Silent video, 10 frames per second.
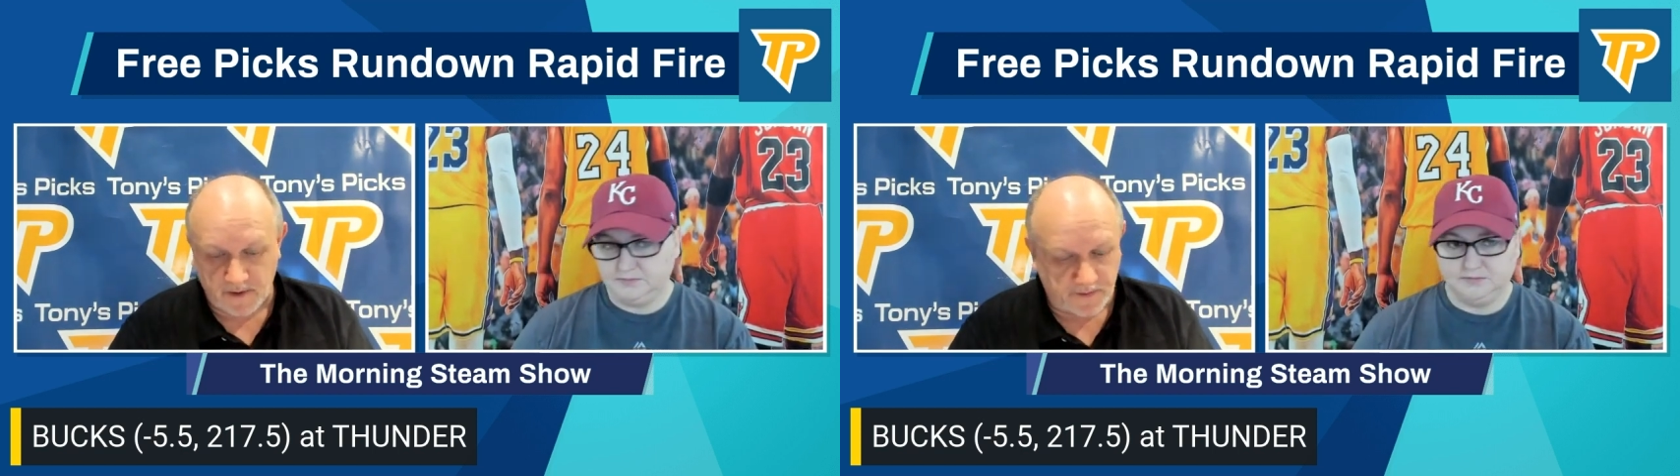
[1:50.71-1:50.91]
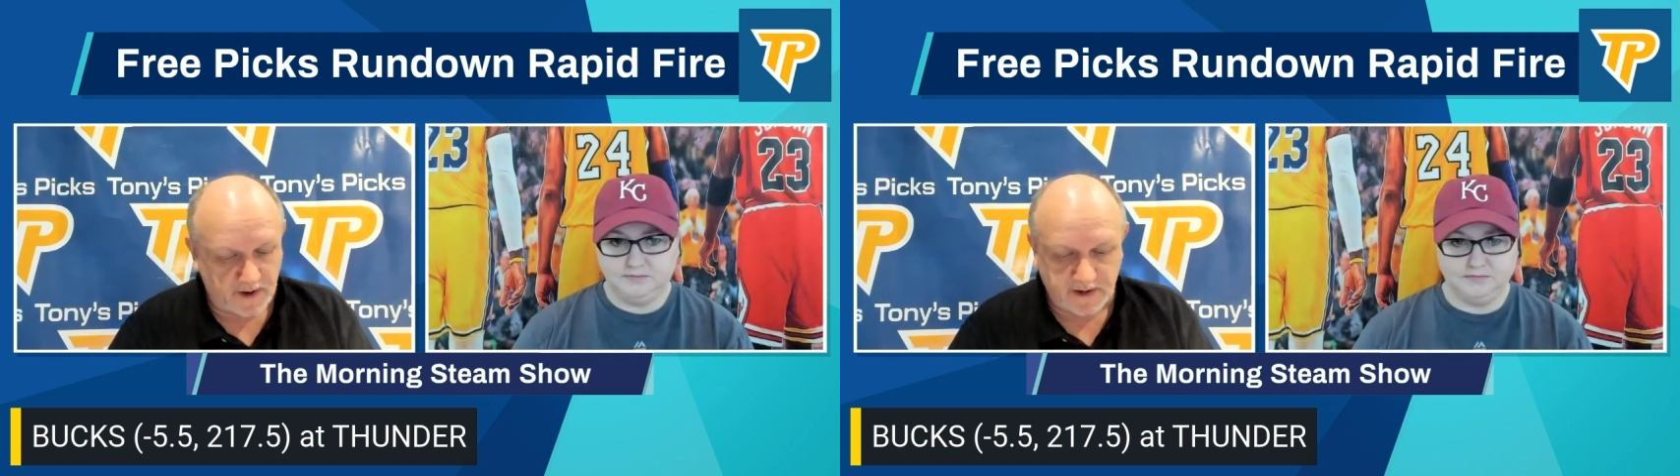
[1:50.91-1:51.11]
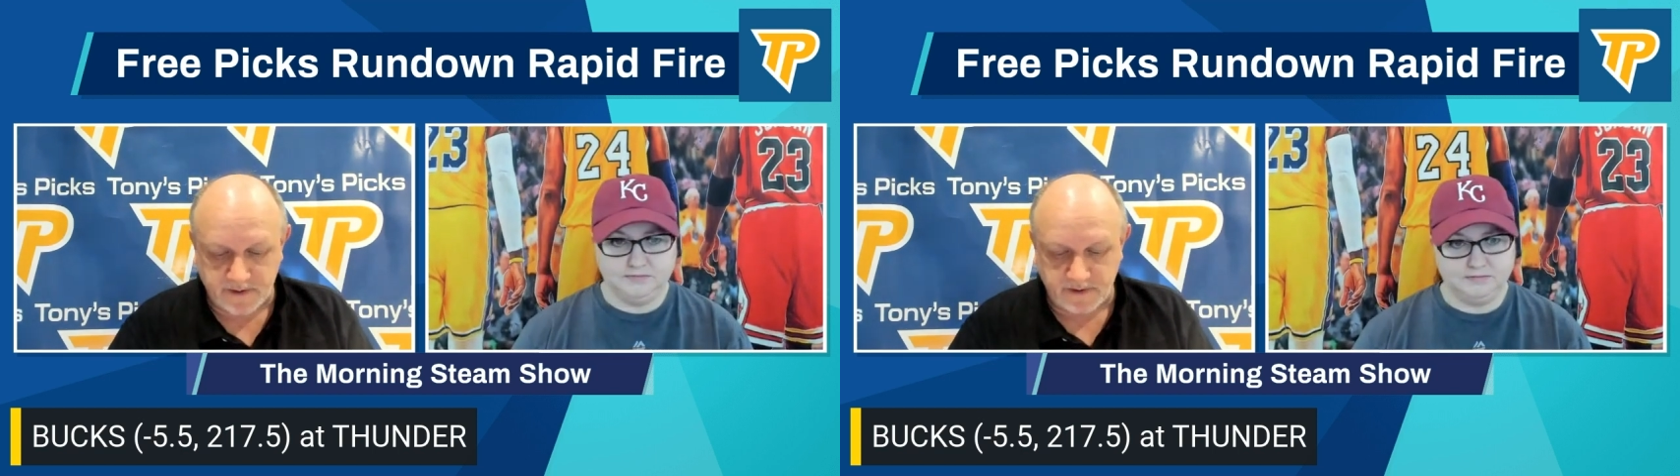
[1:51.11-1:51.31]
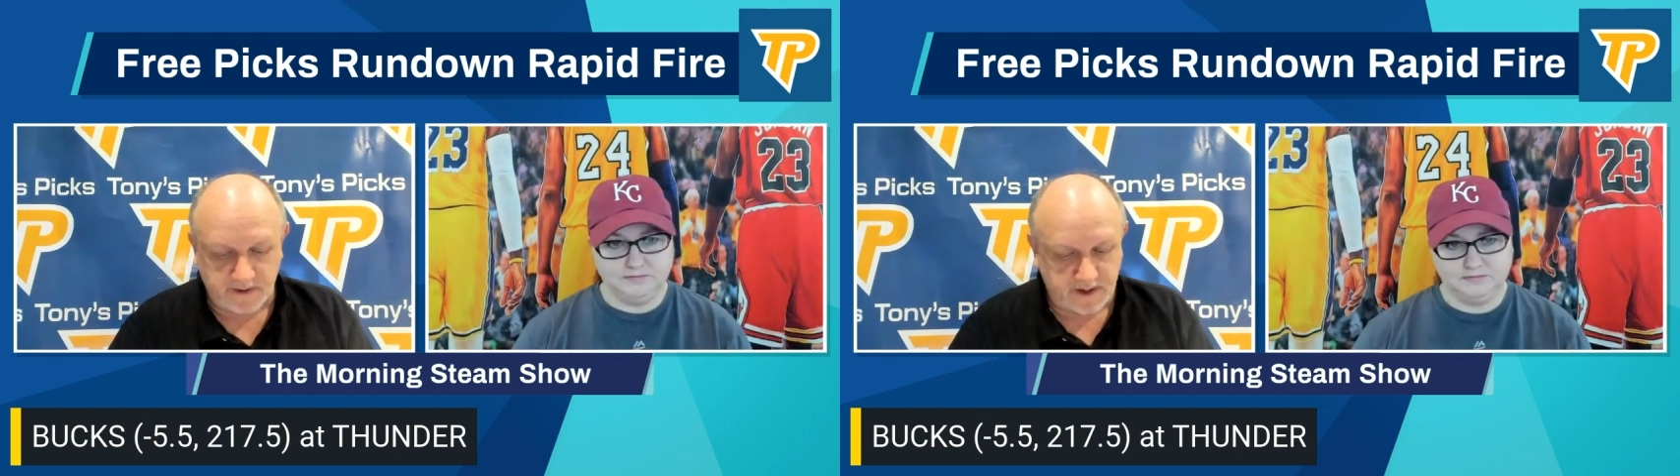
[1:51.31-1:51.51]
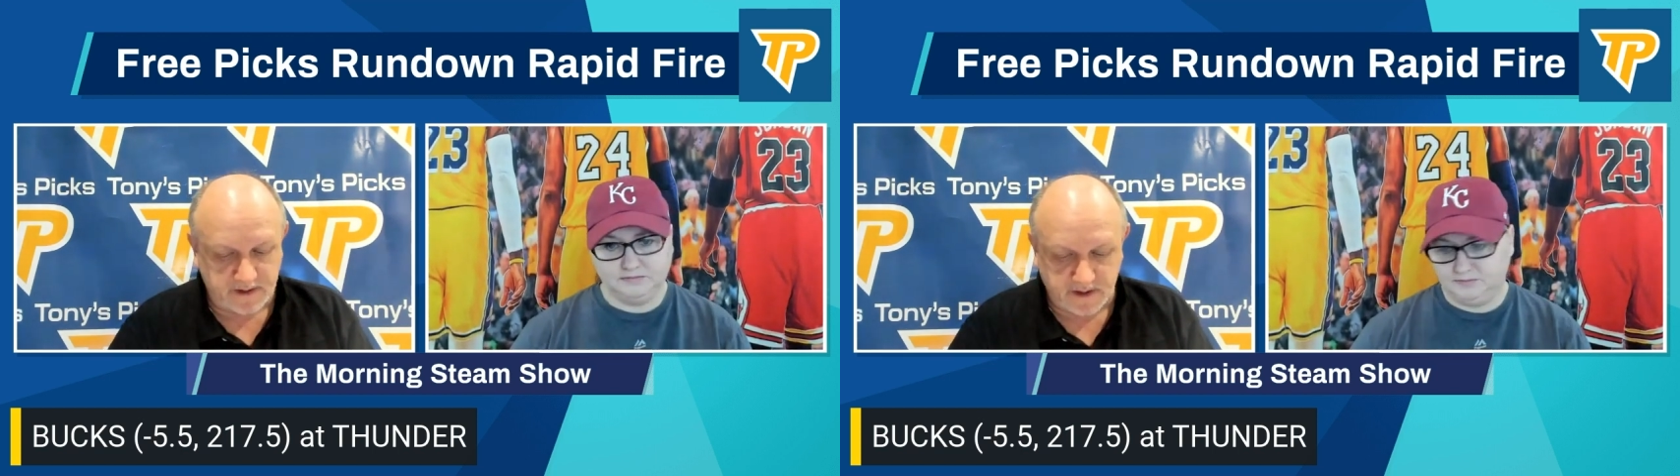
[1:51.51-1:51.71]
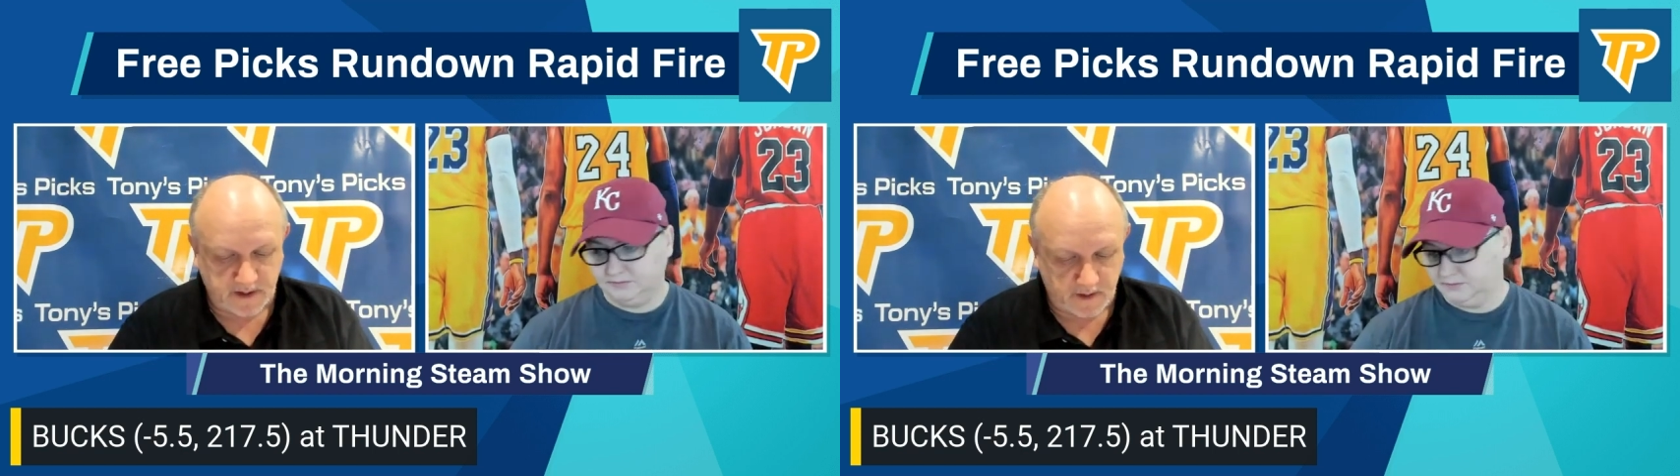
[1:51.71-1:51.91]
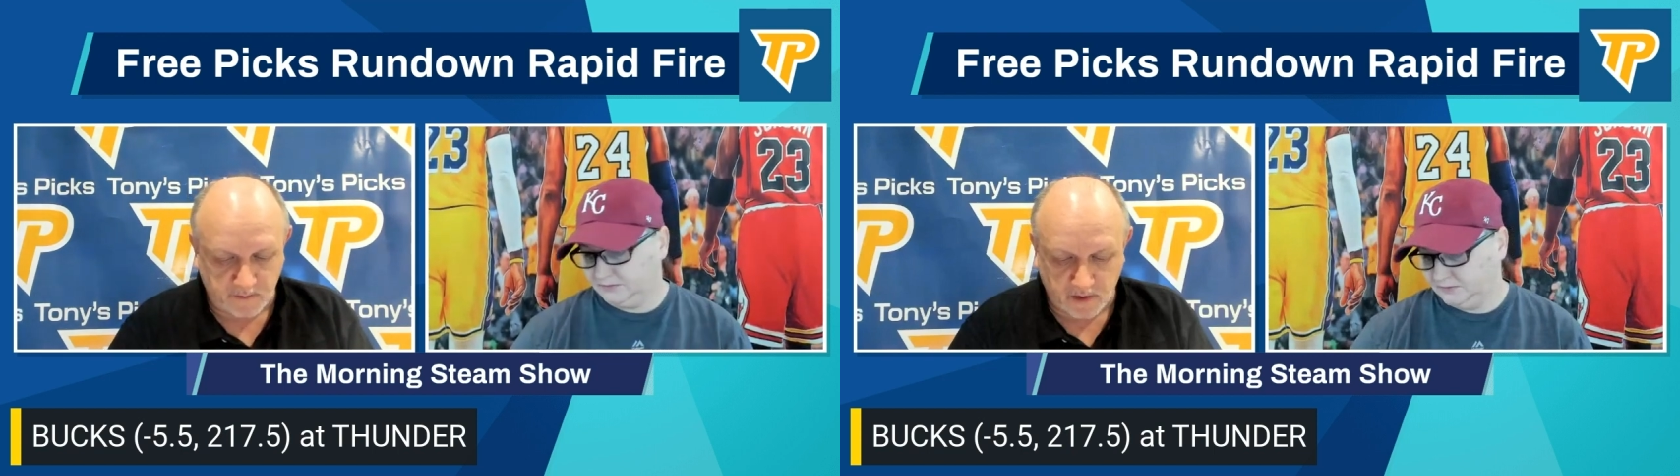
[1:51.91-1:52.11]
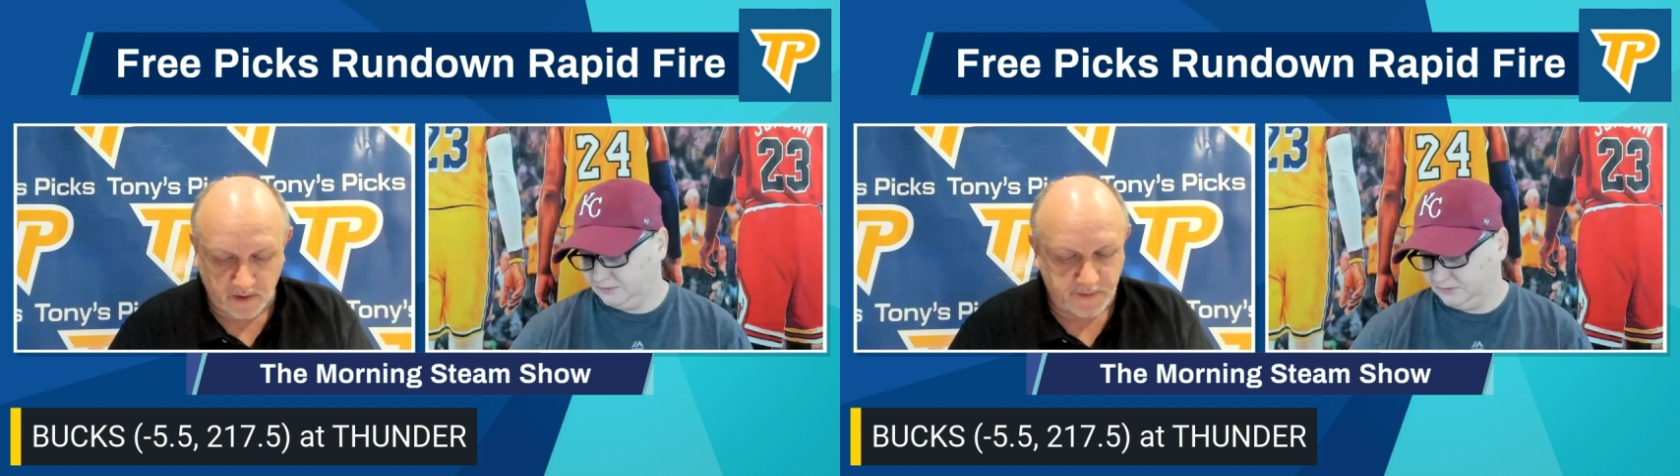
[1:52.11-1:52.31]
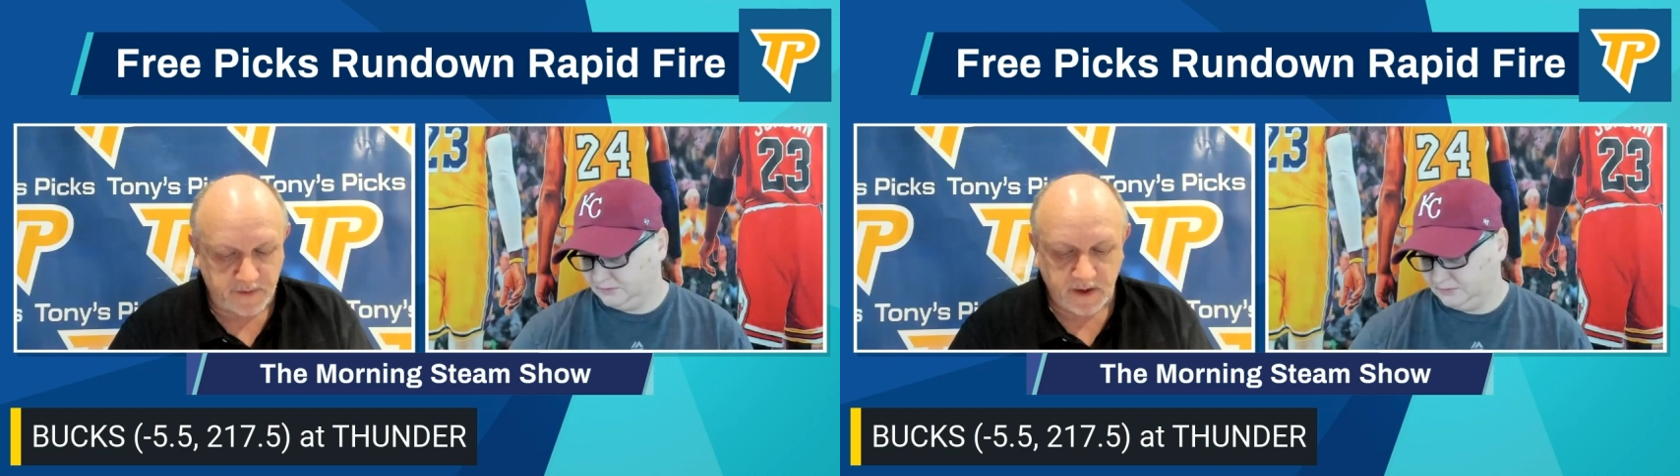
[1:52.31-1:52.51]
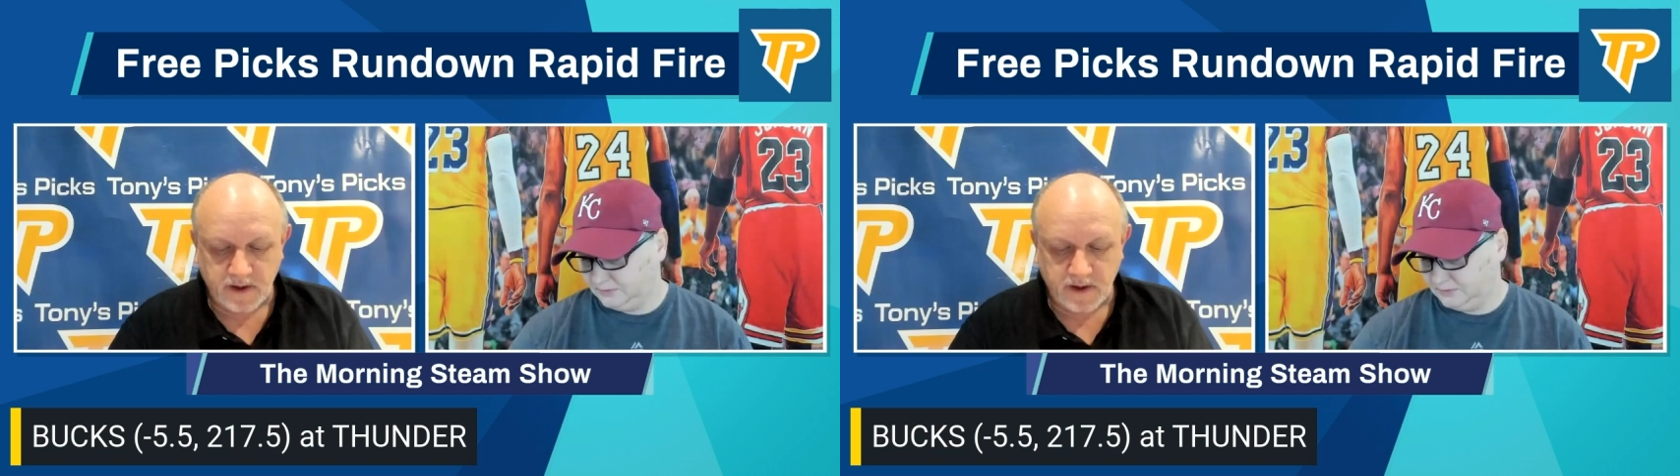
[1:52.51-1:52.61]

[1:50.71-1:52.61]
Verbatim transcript: They're eight and two against the number.